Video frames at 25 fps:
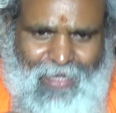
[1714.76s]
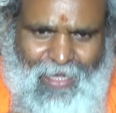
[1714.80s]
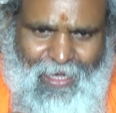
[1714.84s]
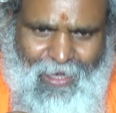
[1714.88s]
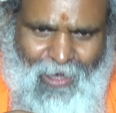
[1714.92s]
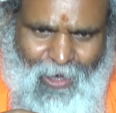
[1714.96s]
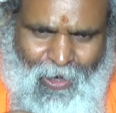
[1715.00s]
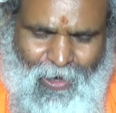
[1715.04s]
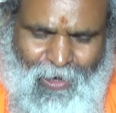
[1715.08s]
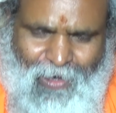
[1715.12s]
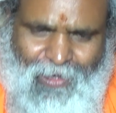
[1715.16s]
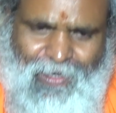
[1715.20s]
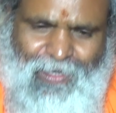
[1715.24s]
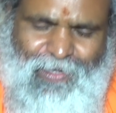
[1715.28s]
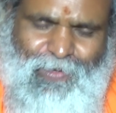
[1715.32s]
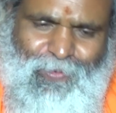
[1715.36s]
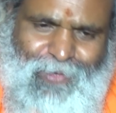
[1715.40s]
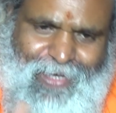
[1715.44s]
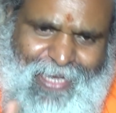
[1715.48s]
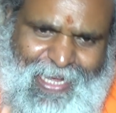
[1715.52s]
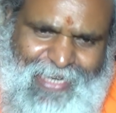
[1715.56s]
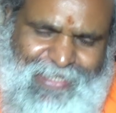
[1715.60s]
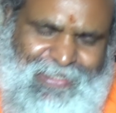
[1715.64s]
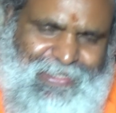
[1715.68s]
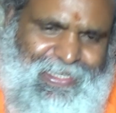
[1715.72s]
Or you
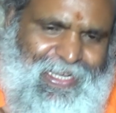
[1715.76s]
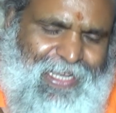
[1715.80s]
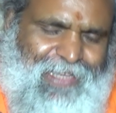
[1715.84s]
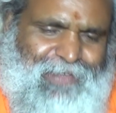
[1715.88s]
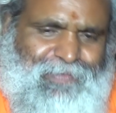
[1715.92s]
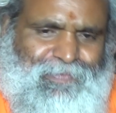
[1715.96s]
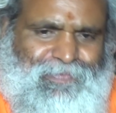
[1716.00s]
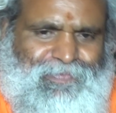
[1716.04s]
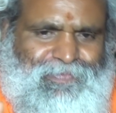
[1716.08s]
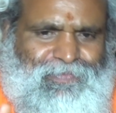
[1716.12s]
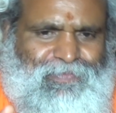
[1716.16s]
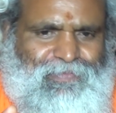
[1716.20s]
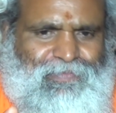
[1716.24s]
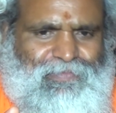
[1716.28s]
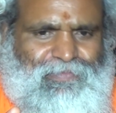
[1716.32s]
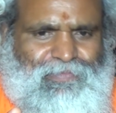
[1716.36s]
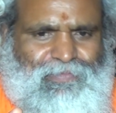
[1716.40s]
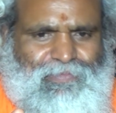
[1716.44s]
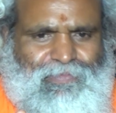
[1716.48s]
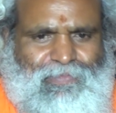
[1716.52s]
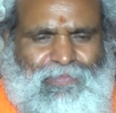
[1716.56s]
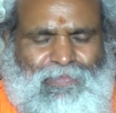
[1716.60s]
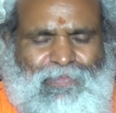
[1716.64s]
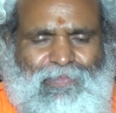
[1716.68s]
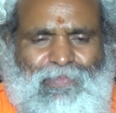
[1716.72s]
can say
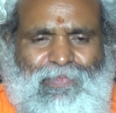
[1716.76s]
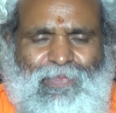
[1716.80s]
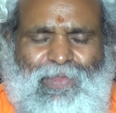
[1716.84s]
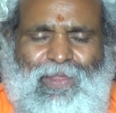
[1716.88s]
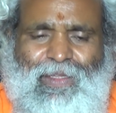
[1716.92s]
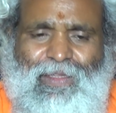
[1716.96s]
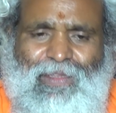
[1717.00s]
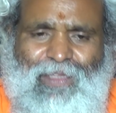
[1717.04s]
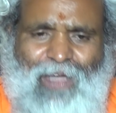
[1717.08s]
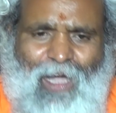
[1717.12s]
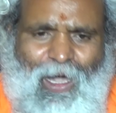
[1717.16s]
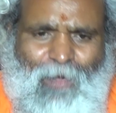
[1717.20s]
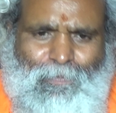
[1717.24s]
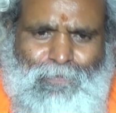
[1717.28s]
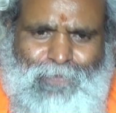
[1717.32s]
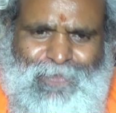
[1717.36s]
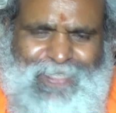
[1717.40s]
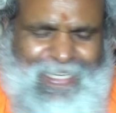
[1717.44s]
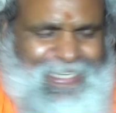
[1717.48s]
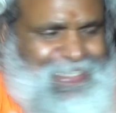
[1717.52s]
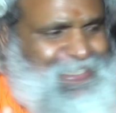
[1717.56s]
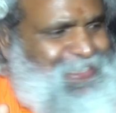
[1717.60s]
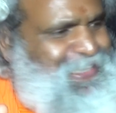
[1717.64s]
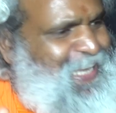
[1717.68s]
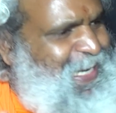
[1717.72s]
the
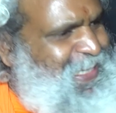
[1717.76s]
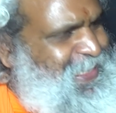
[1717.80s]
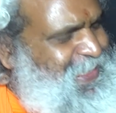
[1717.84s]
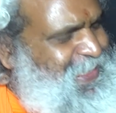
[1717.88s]
object that